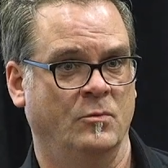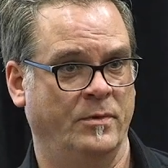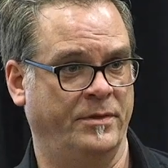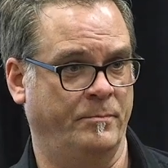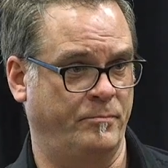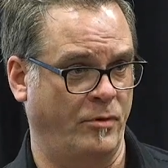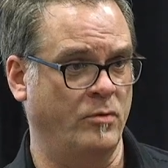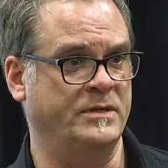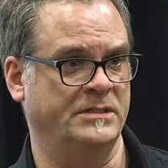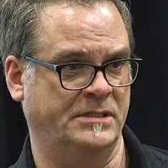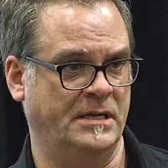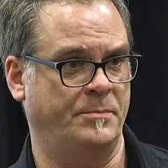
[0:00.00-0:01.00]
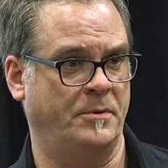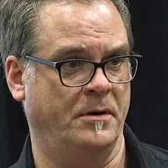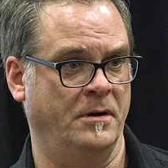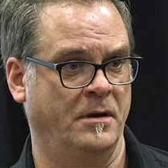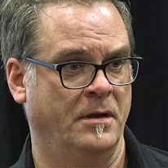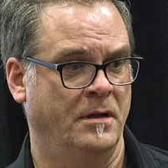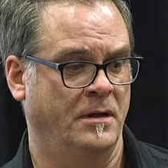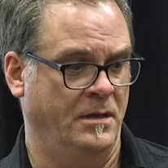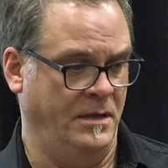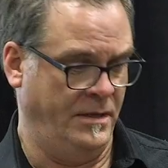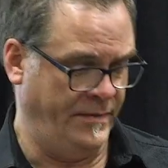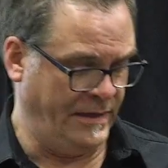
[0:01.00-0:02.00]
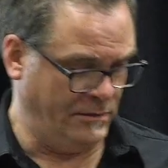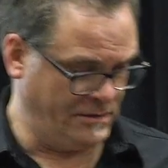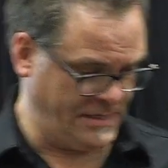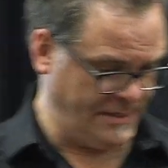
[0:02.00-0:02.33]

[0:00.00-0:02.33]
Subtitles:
with a broken zipper, and they looked